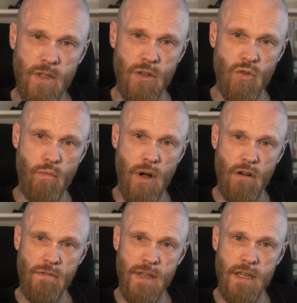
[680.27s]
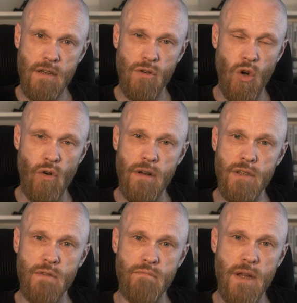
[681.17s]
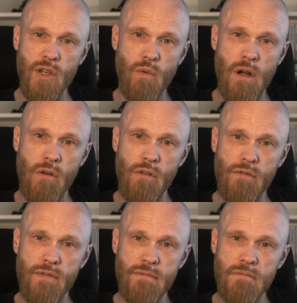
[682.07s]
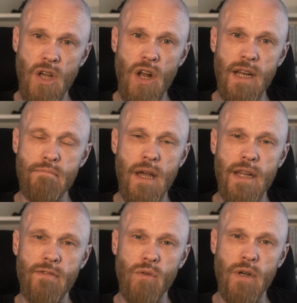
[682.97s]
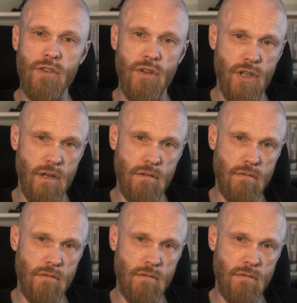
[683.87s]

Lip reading: It's all part of the glorious, messy world of early medieval literature.